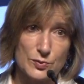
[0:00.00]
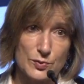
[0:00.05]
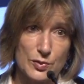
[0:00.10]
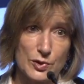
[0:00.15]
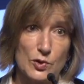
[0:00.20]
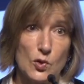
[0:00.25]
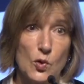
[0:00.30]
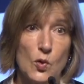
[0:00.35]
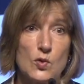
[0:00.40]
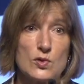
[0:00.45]
but
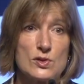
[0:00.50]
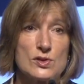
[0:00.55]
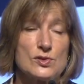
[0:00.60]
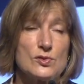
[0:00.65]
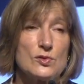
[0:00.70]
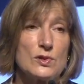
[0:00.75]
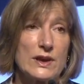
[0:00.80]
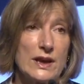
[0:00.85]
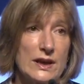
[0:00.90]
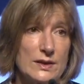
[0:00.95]
also
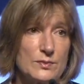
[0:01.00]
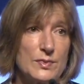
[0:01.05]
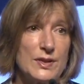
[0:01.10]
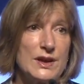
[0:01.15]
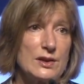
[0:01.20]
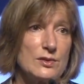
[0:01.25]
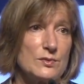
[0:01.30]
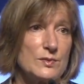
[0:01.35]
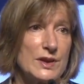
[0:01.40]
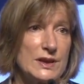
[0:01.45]
can be
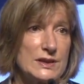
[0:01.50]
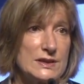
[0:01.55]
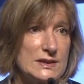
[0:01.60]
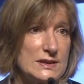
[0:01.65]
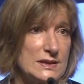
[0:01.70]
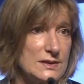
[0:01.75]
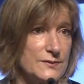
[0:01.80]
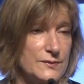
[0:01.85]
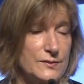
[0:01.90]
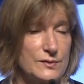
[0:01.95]

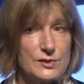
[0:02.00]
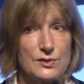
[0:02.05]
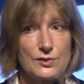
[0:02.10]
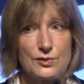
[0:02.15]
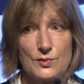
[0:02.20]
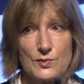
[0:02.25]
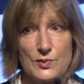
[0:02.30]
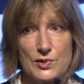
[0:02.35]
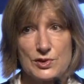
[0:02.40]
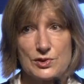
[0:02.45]
competitive for the
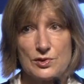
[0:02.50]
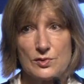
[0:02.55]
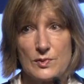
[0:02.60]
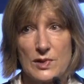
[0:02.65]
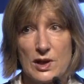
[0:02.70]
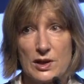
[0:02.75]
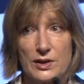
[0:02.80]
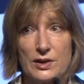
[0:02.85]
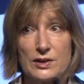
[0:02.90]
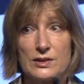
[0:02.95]
commercial
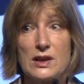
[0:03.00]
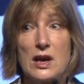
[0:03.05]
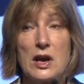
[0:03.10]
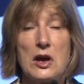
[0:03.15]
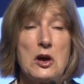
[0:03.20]
market.